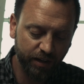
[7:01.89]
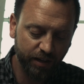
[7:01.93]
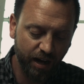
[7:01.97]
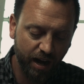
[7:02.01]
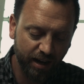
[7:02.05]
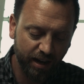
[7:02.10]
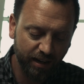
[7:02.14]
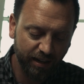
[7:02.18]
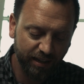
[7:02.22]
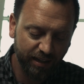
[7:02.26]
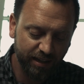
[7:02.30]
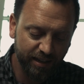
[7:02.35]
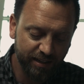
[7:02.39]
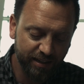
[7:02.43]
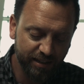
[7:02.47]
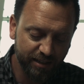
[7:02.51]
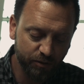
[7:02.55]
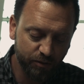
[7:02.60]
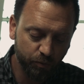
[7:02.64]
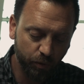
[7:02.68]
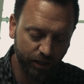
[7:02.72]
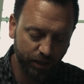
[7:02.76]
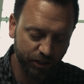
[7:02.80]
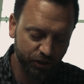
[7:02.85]
God
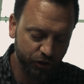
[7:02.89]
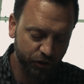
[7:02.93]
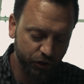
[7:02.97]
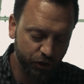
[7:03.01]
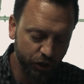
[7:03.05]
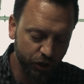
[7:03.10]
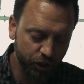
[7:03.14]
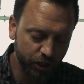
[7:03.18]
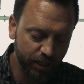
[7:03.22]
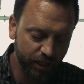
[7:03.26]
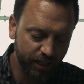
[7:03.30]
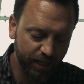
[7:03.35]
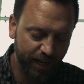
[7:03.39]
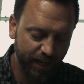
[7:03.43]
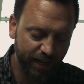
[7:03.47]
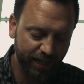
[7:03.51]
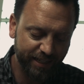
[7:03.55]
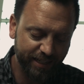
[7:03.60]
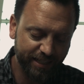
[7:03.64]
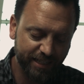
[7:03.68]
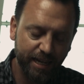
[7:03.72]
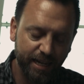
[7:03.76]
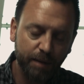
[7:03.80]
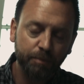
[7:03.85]
is, what is good and
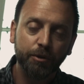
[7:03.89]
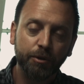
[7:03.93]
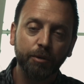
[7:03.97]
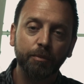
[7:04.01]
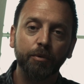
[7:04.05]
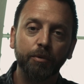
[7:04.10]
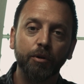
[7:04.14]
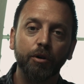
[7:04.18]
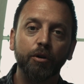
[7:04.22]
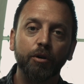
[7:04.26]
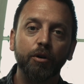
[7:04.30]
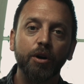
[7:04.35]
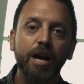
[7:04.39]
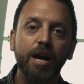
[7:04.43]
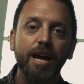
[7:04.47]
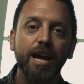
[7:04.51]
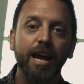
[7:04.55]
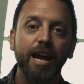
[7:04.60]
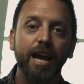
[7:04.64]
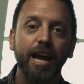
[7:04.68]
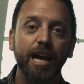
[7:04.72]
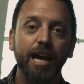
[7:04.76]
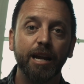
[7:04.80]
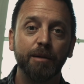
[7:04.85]
acceptable
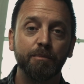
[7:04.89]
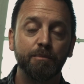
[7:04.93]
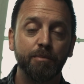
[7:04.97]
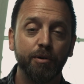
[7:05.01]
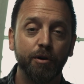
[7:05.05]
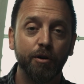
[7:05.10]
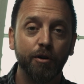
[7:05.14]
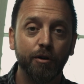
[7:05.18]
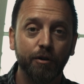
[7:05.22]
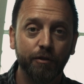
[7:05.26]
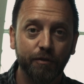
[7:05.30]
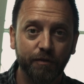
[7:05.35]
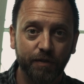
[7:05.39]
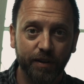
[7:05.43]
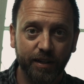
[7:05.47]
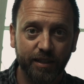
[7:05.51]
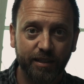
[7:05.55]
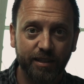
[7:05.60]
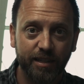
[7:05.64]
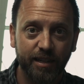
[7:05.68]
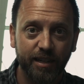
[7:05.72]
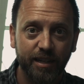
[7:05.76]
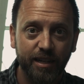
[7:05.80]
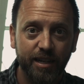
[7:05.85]
and
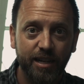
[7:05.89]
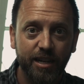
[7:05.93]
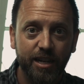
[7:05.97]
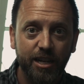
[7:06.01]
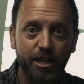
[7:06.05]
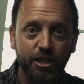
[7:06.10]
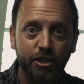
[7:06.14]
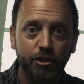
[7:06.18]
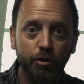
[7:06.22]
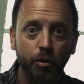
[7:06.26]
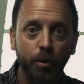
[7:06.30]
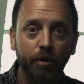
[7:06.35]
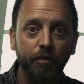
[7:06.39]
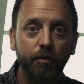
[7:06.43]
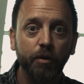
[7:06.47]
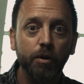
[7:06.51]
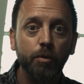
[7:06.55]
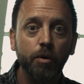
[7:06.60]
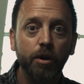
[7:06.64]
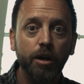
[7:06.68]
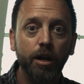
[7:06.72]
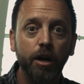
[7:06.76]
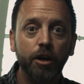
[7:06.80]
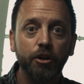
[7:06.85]
perfect. So if we
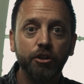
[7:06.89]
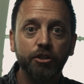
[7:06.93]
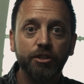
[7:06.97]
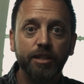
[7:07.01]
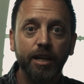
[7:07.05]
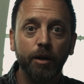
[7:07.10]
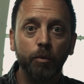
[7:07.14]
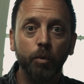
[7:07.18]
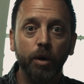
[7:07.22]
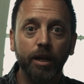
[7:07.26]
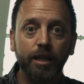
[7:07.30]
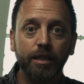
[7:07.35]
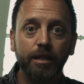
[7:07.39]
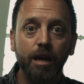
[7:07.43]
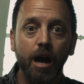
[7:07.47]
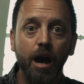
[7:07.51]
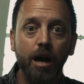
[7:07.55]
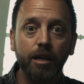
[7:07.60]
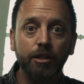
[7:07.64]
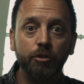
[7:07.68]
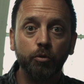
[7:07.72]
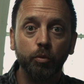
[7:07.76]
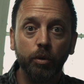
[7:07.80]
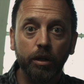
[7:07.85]
want to understand what
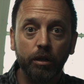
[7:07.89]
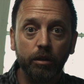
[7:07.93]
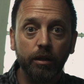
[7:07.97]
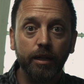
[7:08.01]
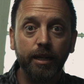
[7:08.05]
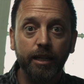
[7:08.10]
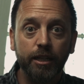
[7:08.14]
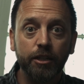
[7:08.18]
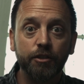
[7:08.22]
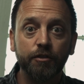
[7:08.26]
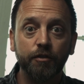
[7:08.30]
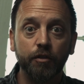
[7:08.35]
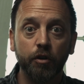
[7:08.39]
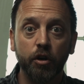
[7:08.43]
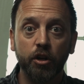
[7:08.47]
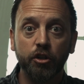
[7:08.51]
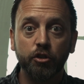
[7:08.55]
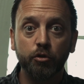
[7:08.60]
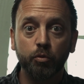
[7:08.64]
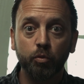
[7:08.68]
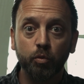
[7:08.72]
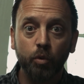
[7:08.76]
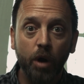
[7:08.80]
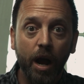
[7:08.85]
God's will is for
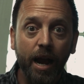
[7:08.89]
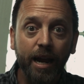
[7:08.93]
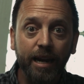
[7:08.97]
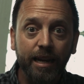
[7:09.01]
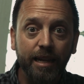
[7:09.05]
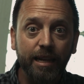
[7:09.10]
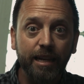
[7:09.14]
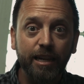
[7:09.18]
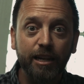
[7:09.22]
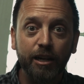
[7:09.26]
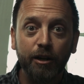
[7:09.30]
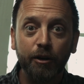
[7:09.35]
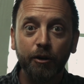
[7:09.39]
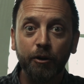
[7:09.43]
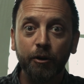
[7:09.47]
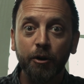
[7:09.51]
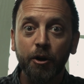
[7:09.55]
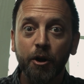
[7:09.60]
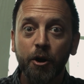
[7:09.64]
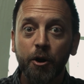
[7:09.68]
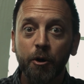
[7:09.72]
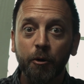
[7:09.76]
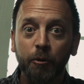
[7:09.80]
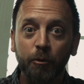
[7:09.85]
us right here,
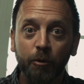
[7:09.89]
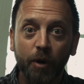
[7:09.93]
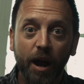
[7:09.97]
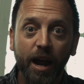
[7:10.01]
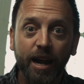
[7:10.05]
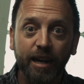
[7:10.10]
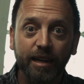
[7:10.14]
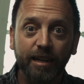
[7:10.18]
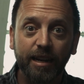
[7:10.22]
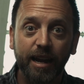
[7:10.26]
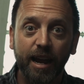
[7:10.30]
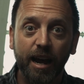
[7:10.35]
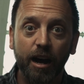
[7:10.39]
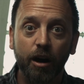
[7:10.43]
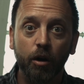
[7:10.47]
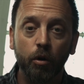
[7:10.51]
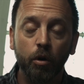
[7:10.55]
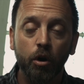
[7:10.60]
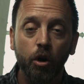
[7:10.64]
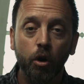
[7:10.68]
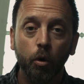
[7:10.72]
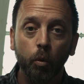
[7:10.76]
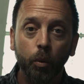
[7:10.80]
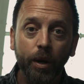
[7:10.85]
right now,
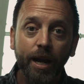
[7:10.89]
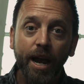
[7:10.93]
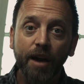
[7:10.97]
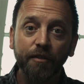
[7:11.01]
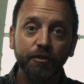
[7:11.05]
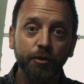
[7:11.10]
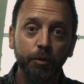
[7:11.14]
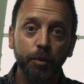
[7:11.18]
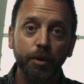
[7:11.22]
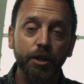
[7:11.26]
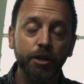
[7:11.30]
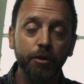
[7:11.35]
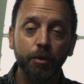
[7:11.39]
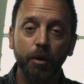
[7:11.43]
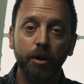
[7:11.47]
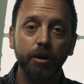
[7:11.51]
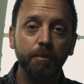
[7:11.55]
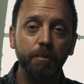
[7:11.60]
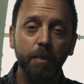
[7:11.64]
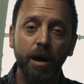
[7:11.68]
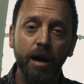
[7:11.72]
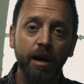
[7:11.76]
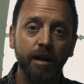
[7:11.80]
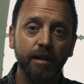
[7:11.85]
we have to renew our
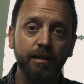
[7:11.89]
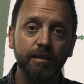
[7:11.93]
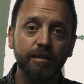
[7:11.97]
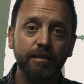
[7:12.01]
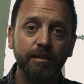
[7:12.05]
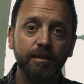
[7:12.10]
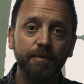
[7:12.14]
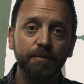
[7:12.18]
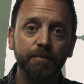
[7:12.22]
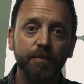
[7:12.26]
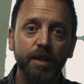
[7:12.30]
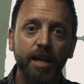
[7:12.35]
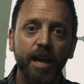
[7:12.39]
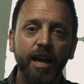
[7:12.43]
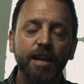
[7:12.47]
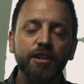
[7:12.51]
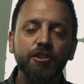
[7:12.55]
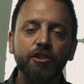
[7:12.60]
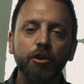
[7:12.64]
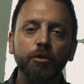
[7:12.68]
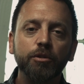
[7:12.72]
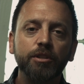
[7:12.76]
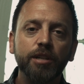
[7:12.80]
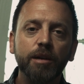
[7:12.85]
minds. And
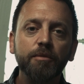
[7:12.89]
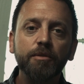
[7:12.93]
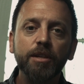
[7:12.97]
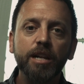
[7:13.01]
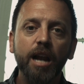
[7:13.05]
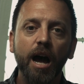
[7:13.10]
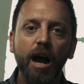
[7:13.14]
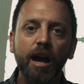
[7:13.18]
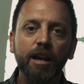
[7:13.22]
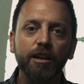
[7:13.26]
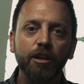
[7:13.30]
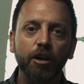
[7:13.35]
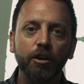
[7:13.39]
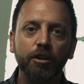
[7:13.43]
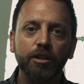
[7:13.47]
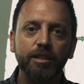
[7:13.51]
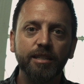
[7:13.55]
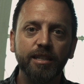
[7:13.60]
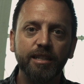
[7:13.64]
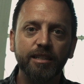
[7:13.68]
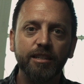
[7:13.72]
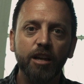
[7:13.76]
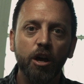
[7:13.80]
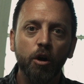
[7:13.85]
so something I
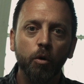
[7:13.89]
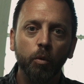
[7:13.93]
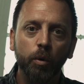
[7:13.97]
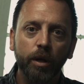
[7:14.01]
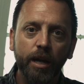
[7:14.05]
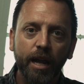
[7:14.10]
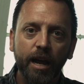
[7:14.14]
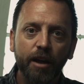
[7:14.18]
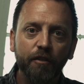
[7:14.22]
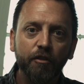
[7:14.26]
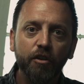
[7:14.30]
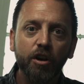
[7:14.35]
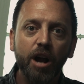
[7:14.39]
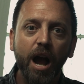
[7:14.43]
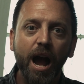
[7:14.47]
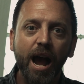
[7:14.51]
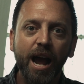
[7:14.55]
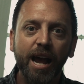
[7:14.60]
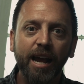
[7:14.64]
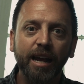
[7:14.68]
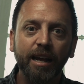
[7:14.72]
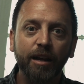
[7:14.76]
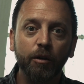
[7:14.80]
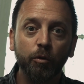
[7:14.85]
notice is whenever
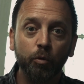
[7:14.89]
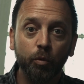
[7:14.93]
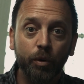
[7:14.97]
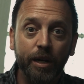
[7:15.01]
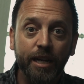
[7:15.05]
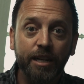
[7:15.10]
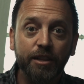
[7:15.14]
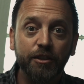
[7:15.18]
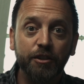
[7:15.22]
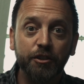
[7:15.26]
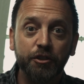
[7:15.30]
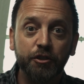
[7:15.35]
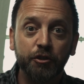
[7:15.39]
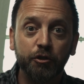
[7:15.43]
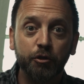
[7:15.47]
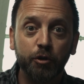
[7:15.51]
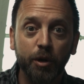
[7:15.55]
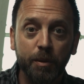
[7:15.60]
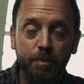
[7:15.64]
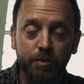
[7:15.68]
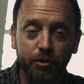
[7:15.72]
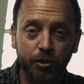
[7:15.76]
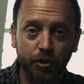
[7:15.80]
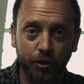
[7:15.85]
I read the
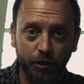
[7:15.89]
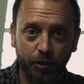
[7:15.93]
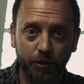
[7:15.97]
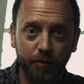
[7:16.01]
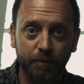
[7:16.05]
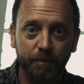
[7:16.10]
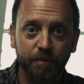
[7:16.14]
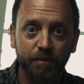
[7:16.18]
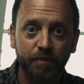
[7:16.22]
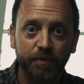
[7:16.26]
scripture,